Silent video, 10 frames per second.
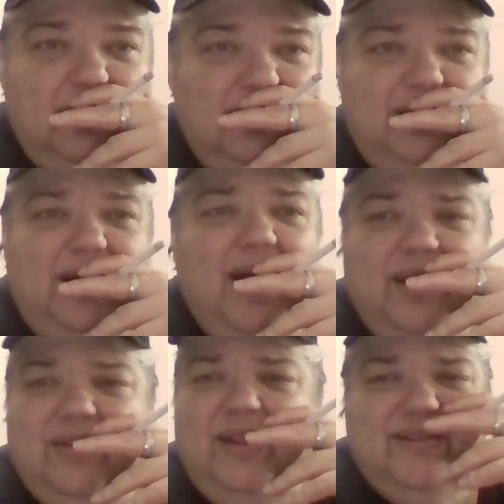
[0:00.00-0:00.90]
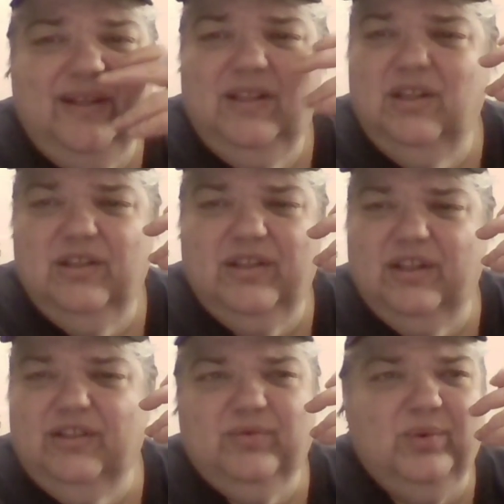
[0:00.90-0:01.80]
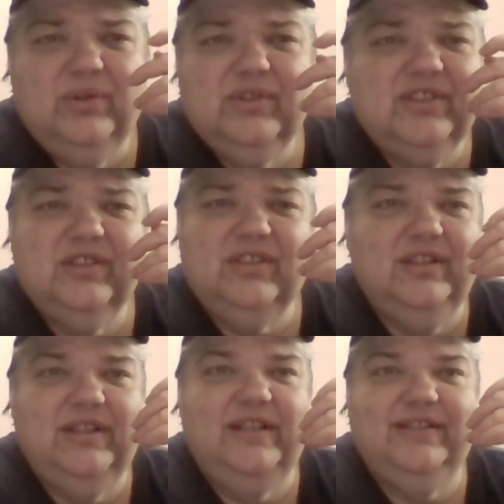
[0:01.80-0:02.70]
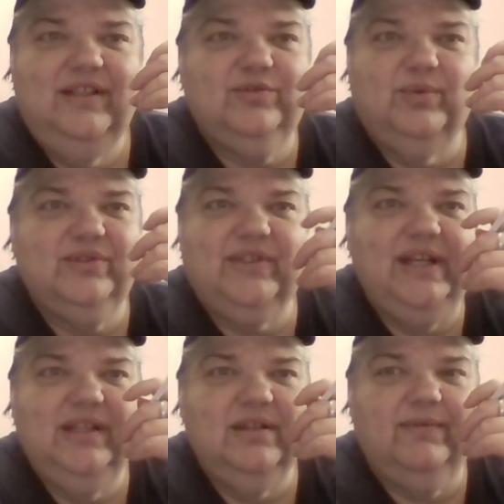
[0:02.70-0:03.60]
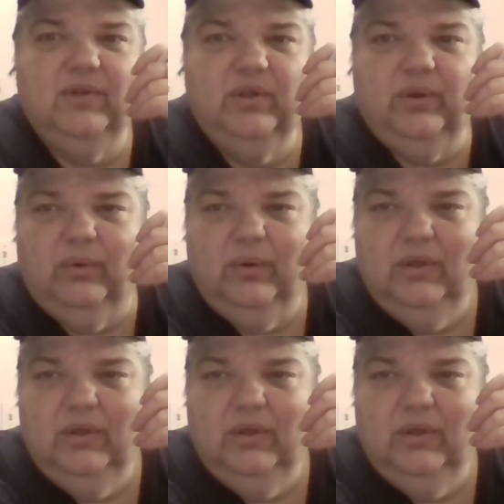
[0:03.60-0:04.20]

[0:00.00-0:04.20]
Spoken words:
Yeah, it's worse. They say it's worse getting the flu.